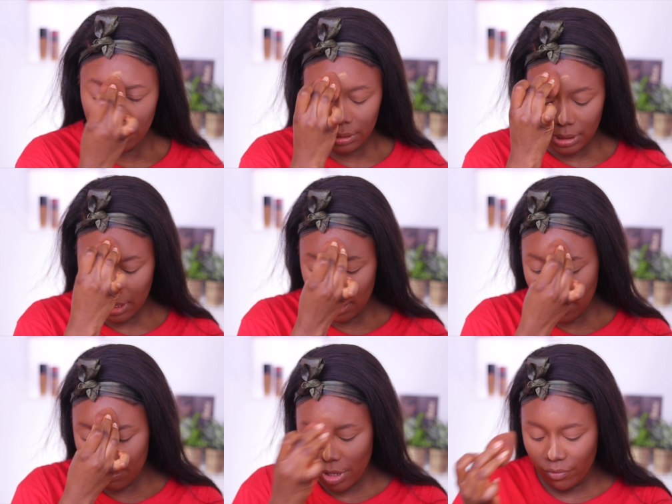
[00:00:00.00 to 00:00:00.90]
you see
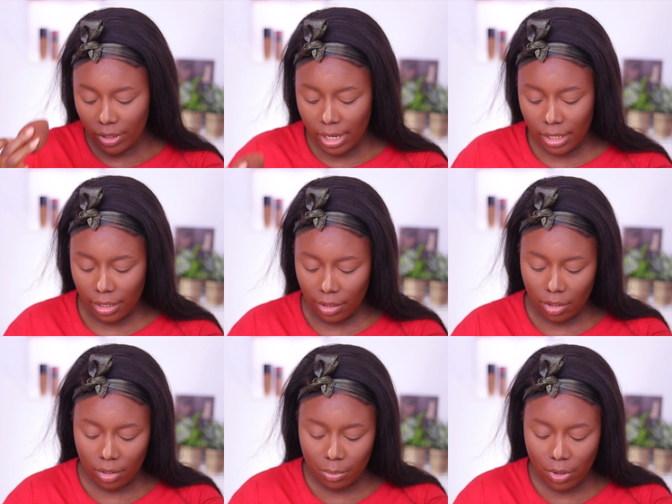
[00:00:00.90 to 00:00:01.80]
like i'm not even getting a
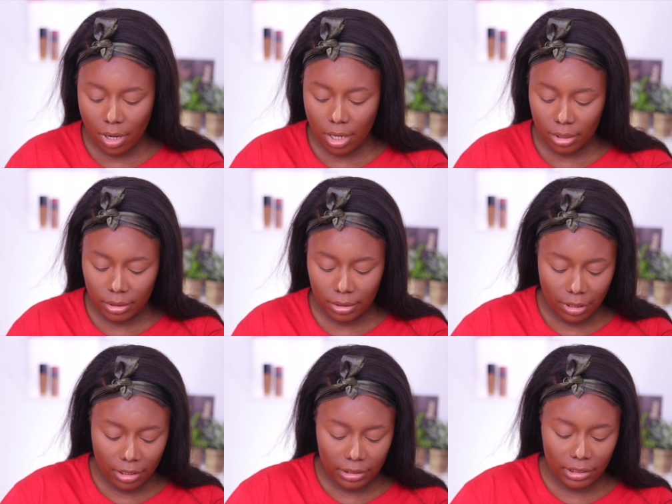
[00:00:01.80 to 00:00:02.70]
lot of product
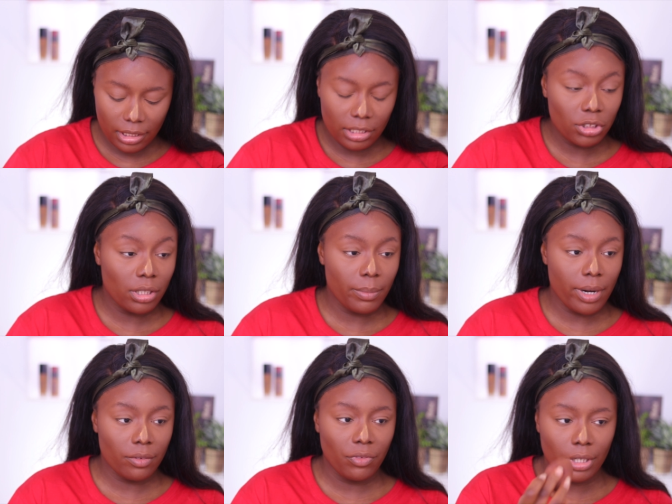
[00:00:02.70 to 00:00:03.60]
because it's literally
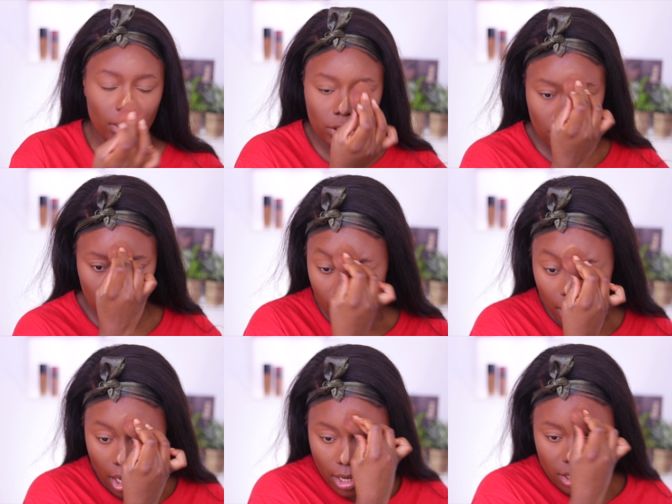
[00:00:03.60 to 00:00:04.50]
about to finish and
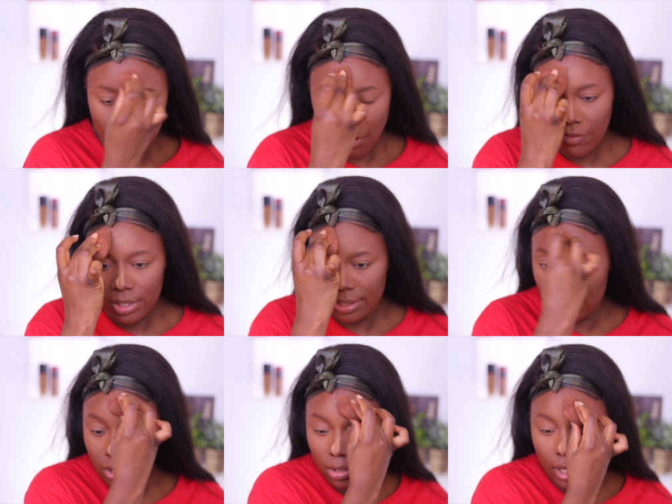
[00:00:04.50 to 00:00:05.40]
yet my face is
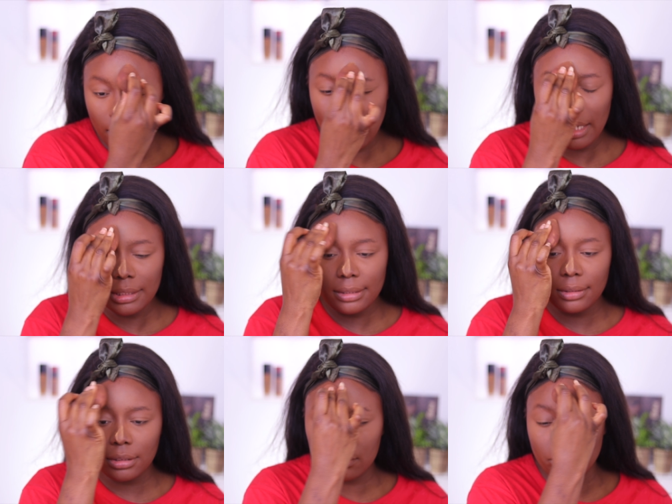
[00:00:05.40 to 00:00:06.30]
still looking nice and
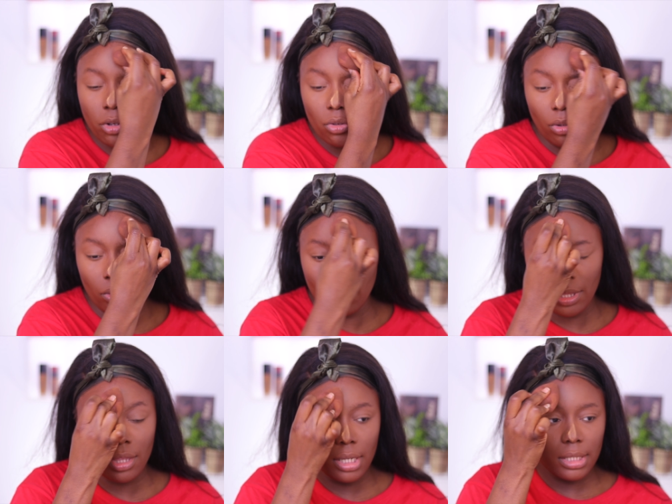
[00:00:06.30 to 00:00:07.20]
smooth
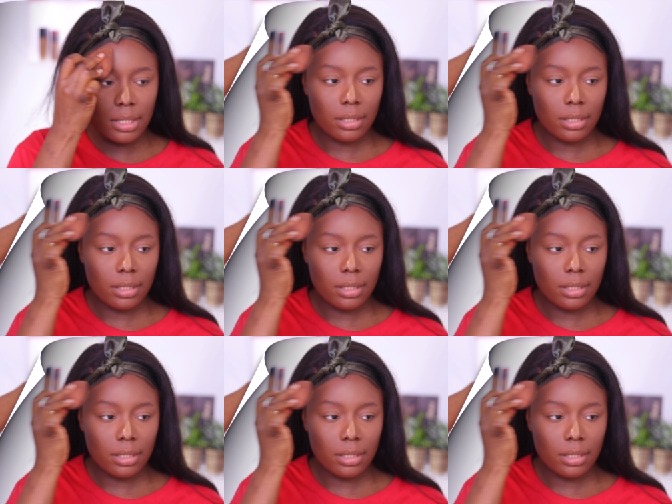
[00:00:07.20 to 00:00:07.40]
with it